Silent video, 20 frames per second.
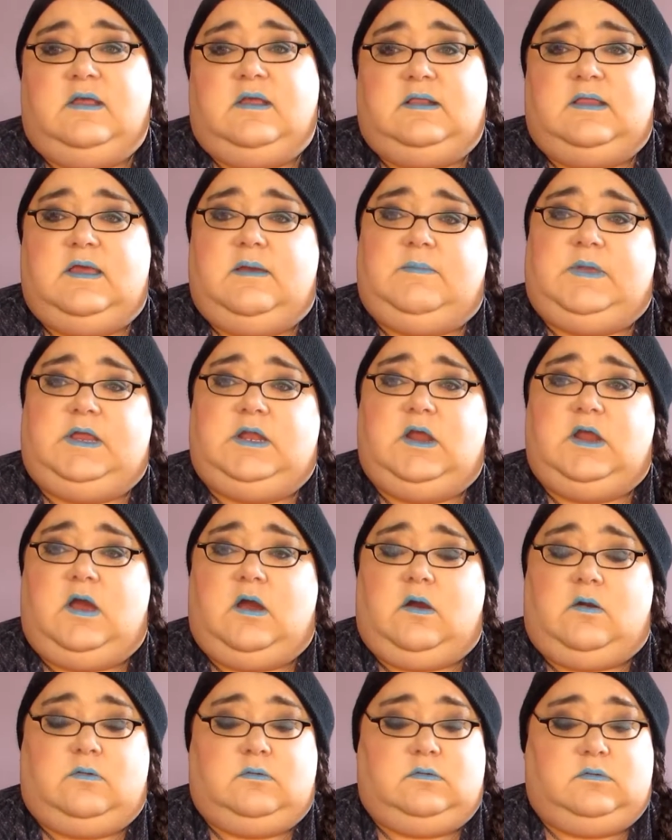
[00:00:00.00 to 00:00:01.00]
let me
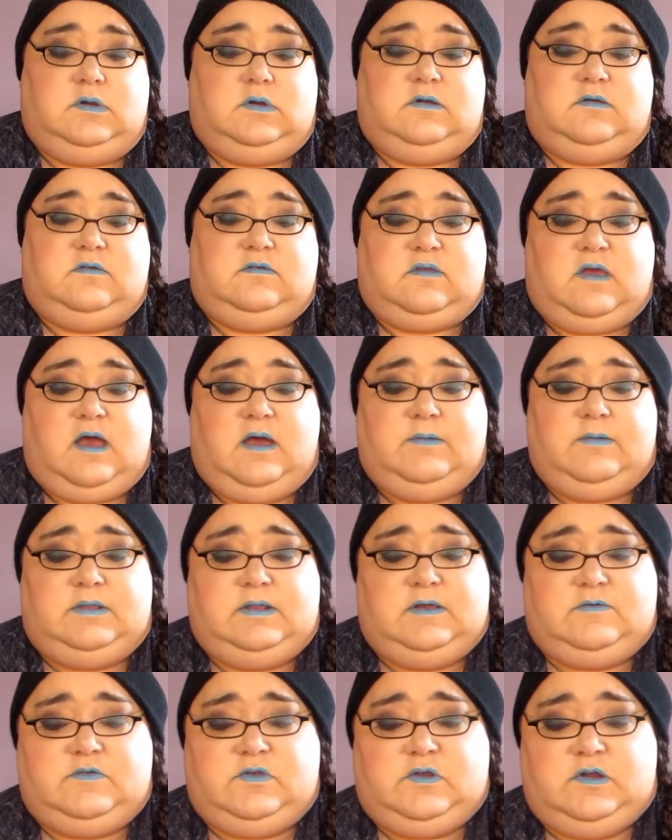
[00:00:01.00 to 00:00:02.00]
know, because I would
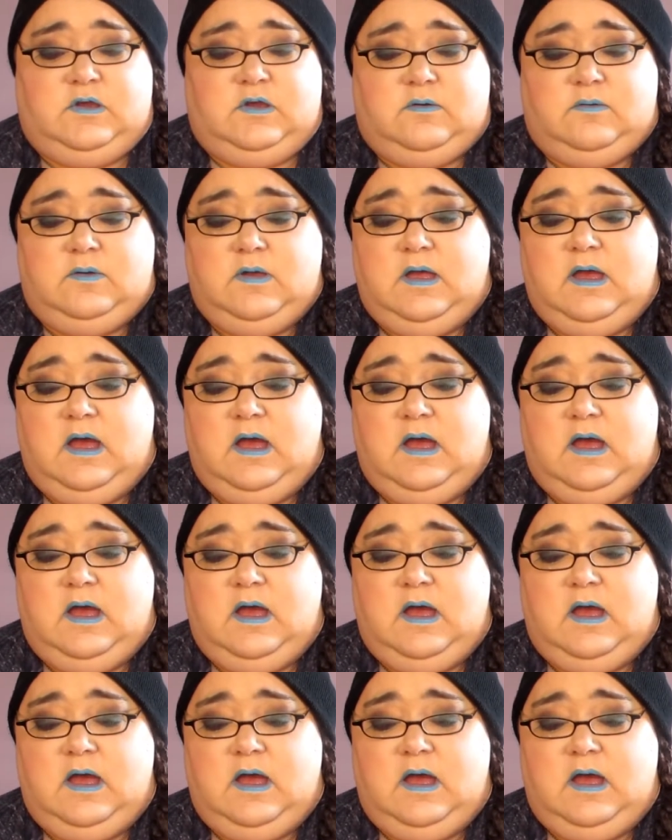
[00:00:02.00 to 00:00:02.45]
love to know.